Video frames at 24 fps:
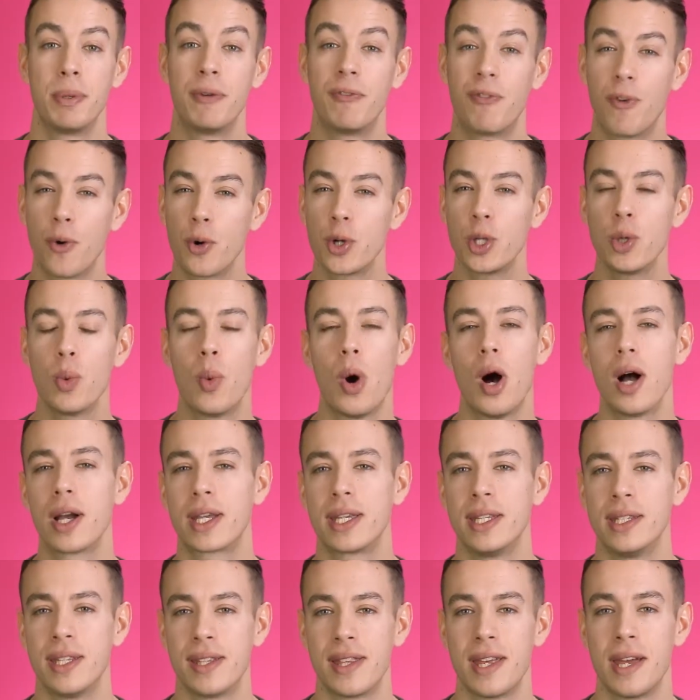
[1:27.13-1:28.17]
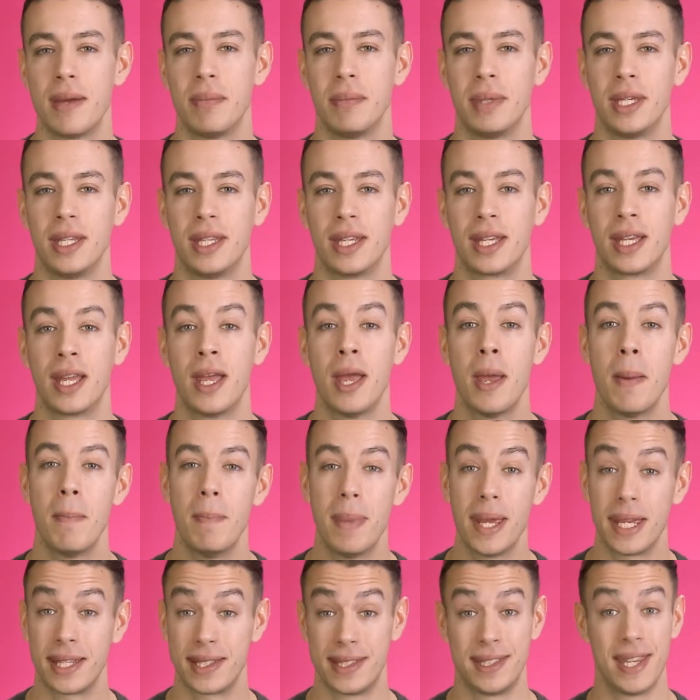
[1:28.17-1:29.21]
before you walk into that meeting,
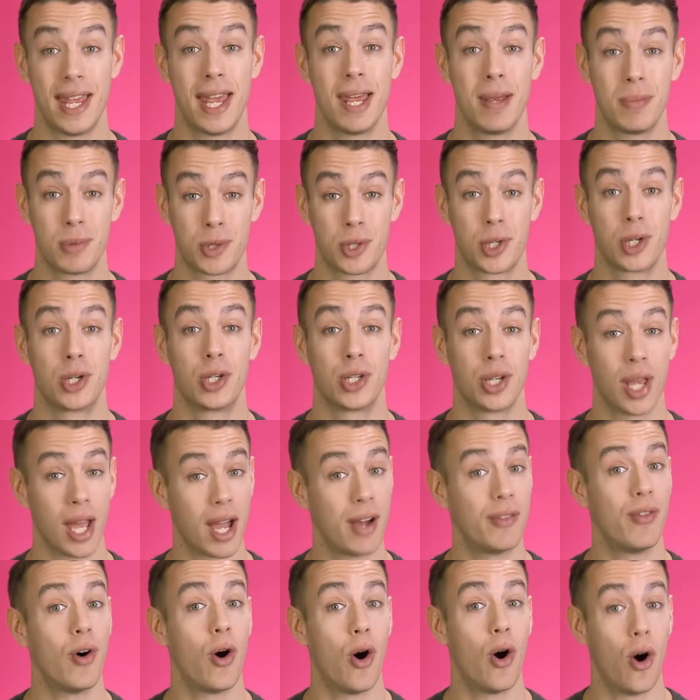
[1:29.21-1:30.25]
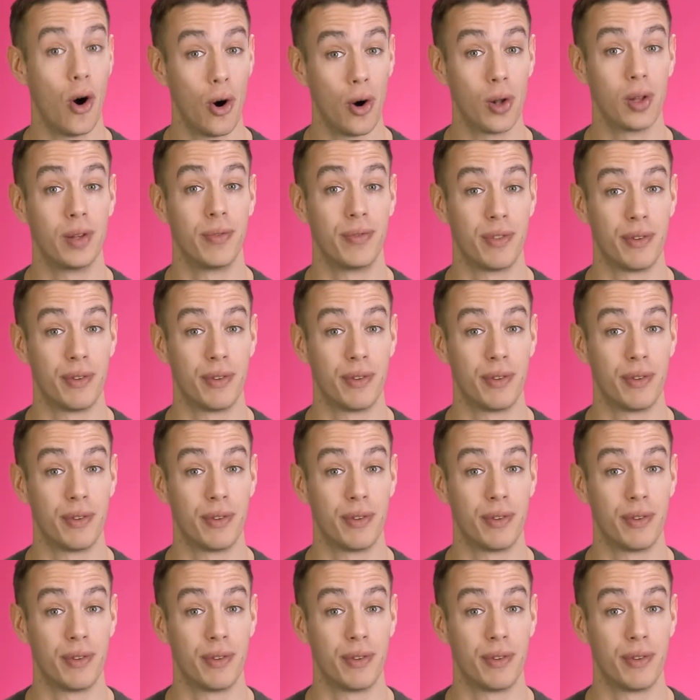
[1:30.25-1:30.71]
make damn sure you have all of